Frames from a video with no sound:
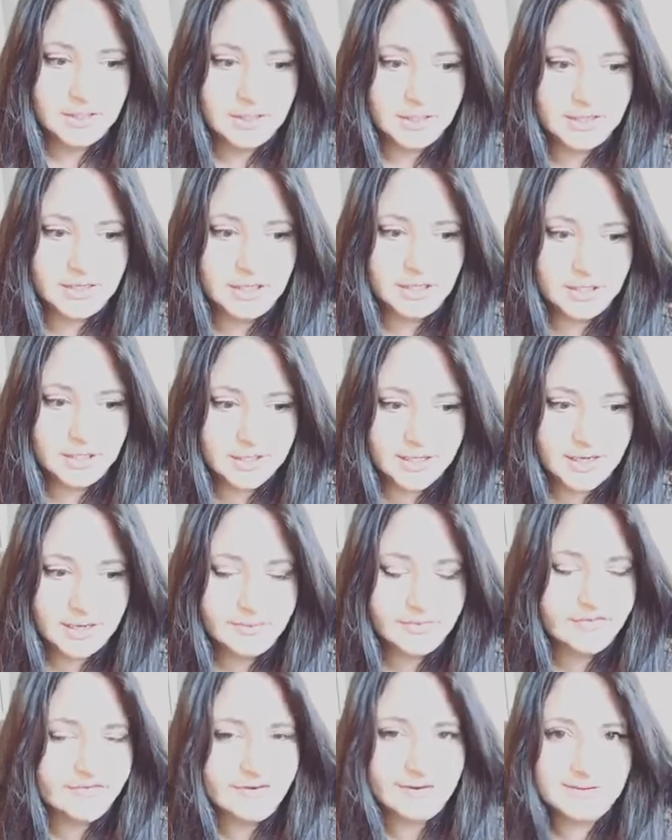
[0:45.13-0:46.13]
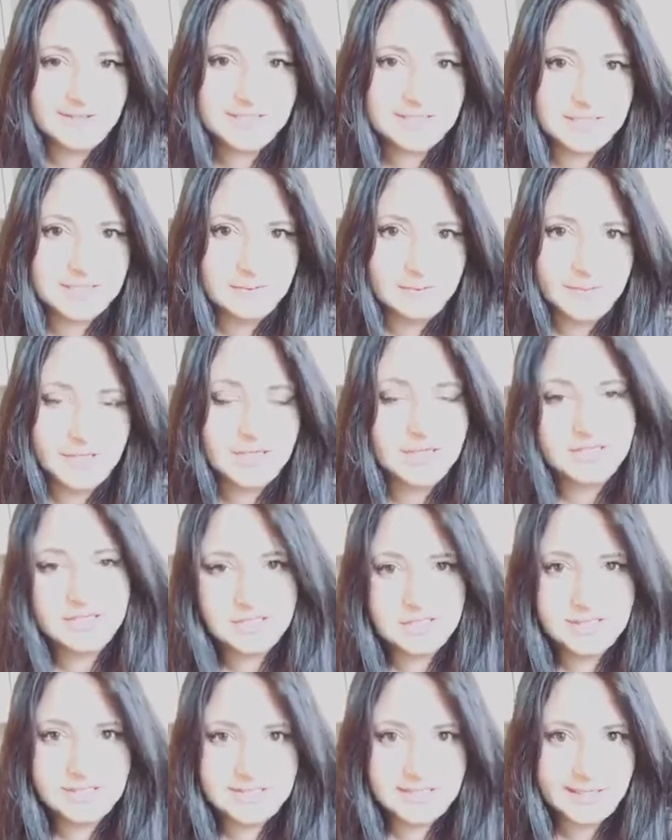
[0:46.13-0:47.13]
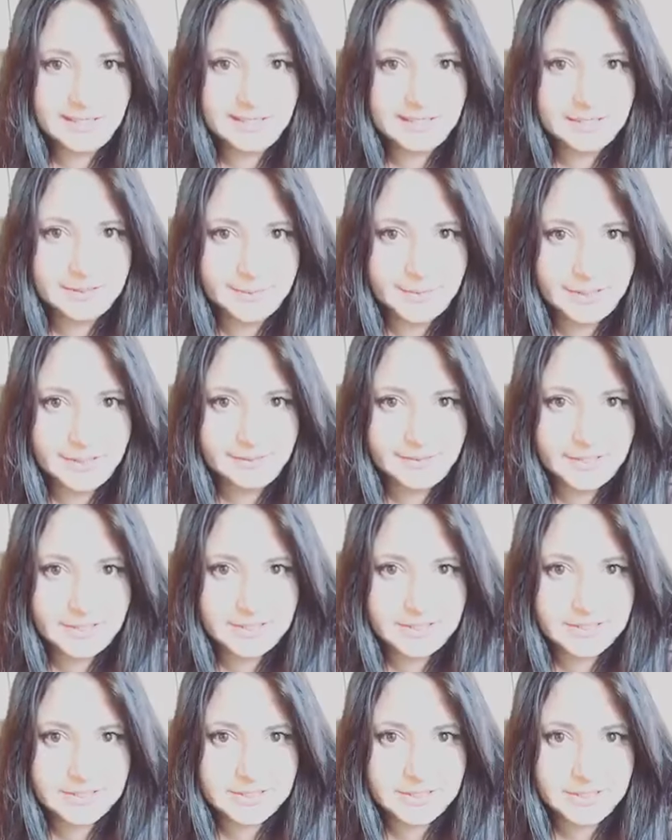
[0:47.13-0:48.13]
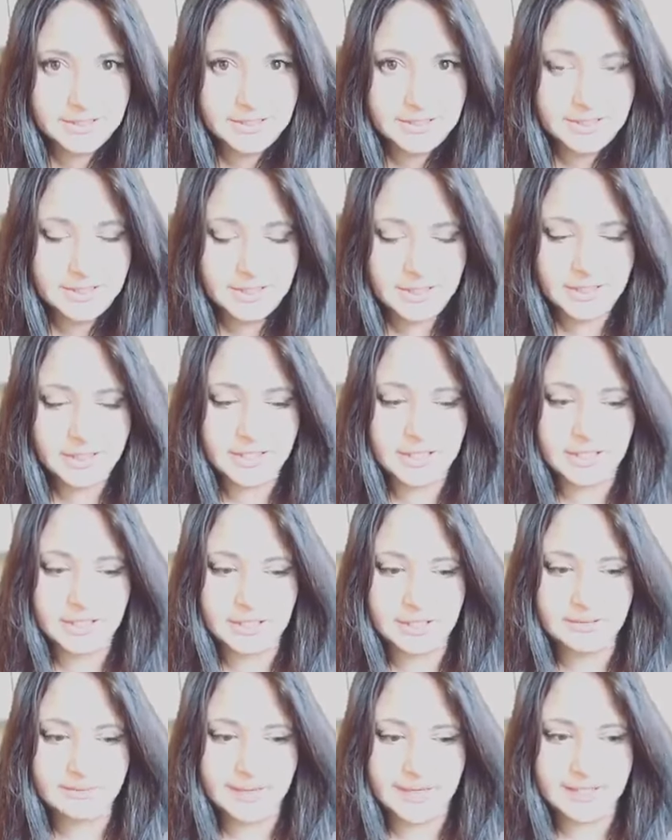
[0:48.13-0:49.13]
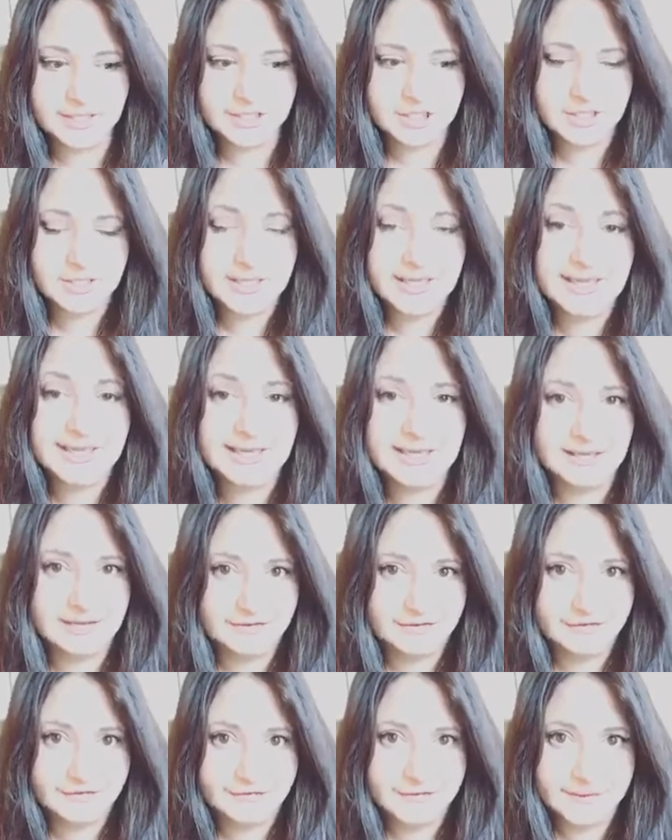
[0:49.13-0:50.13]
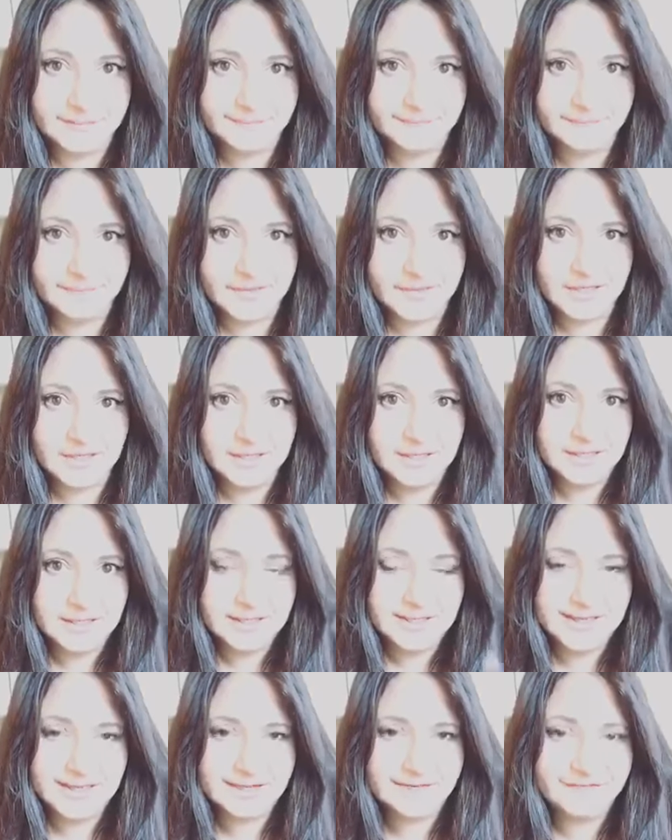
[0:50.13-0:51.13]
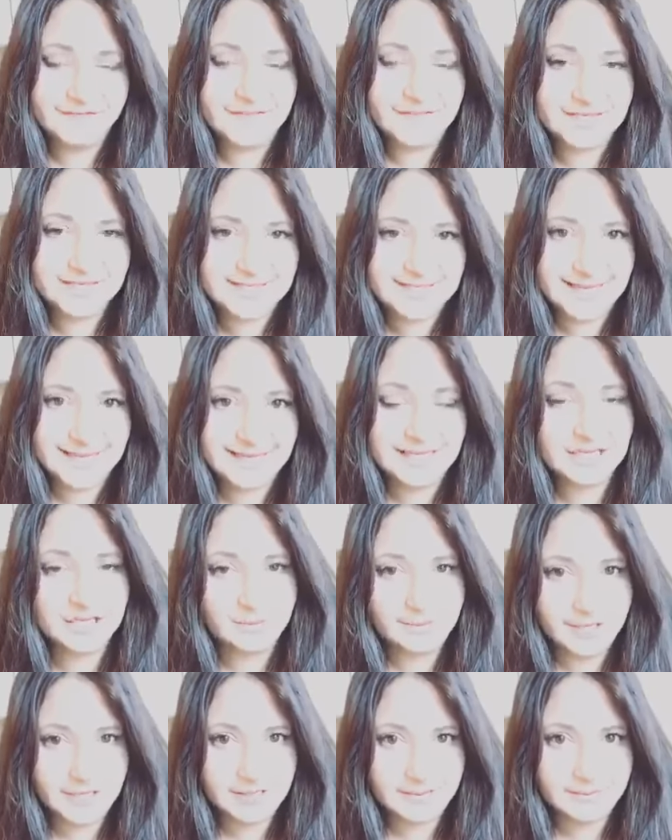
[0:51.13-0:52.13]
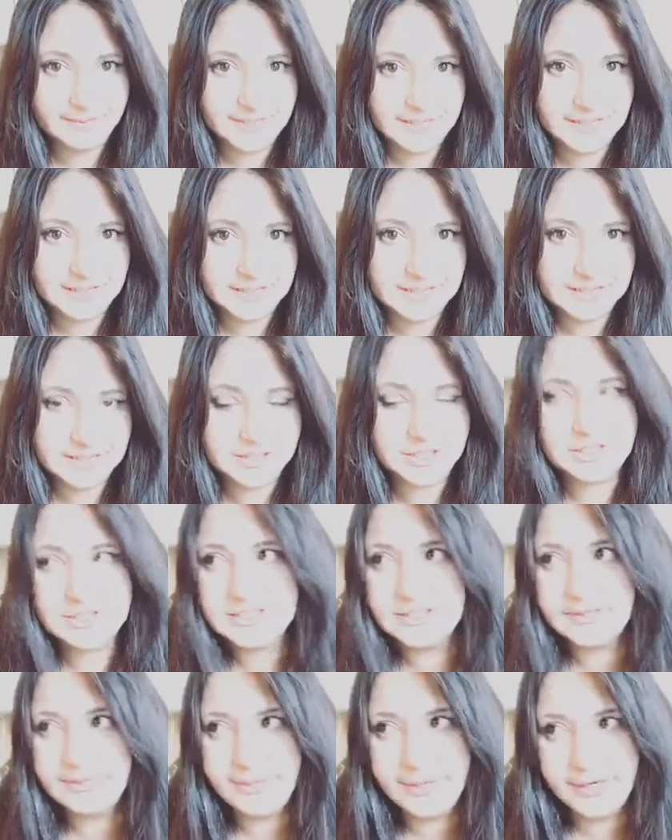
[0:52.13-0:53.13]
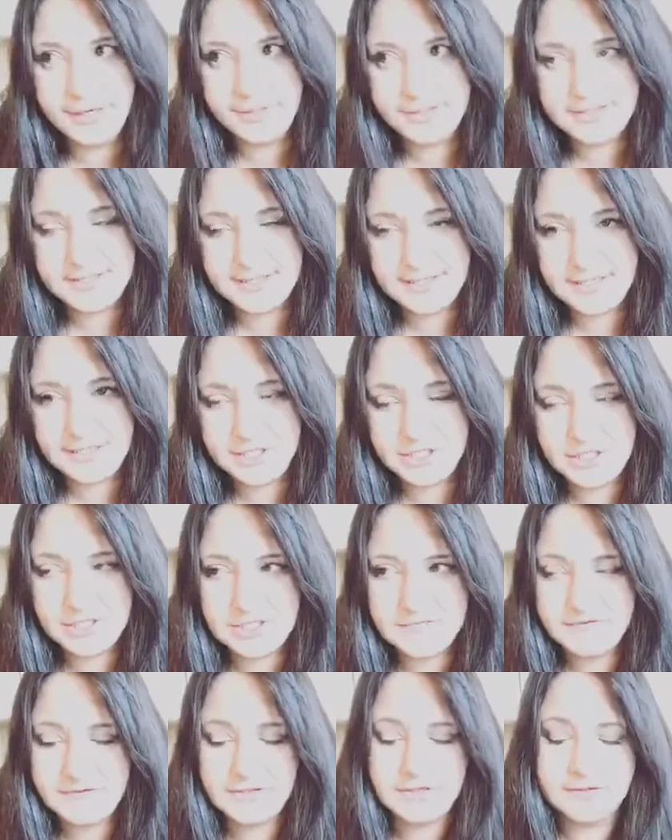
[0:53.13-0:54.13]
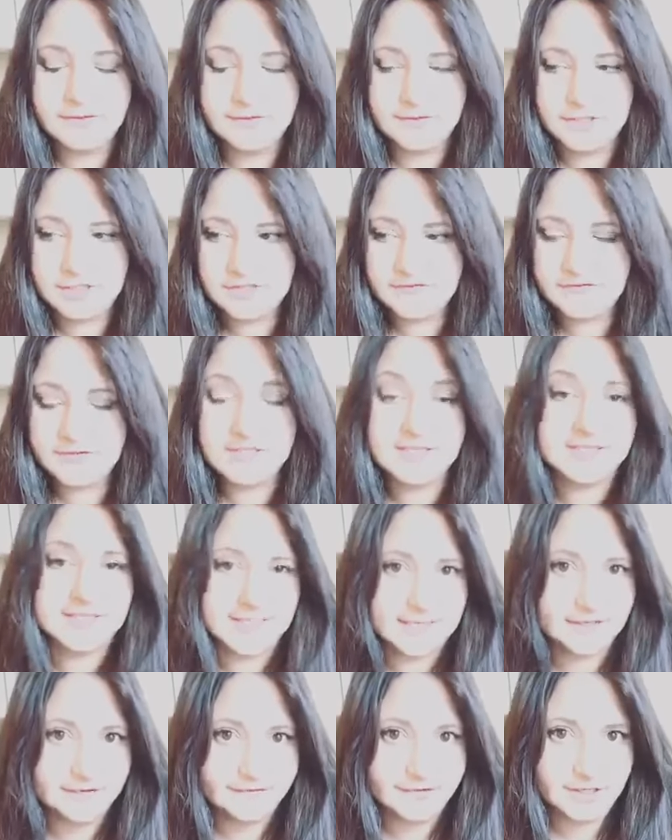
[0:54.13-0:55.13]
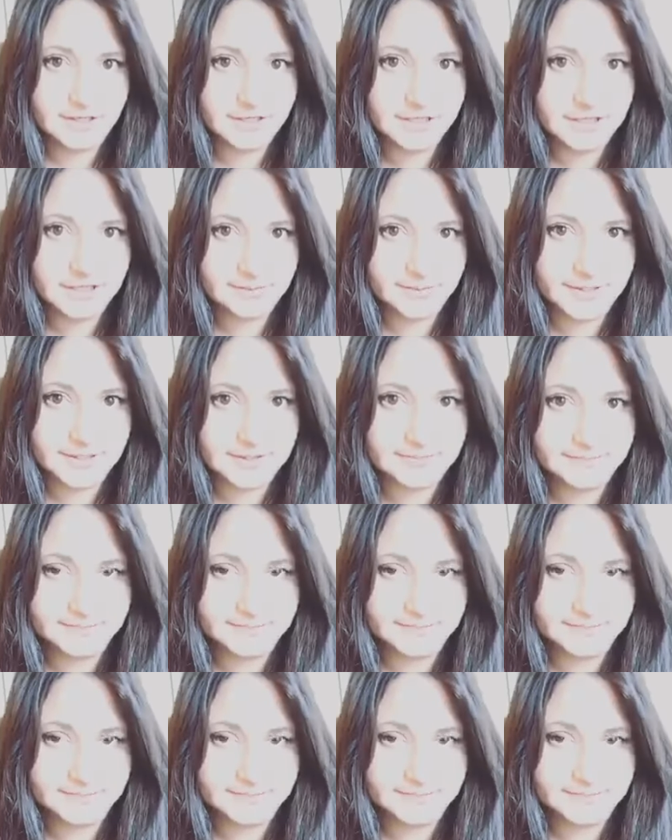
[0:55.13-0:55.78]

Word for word: And I look at them, they're very similar to the Ten Commandments. And can you imagine if, if the Ten Commandments, just suppose this, just for, just for the sake of argument,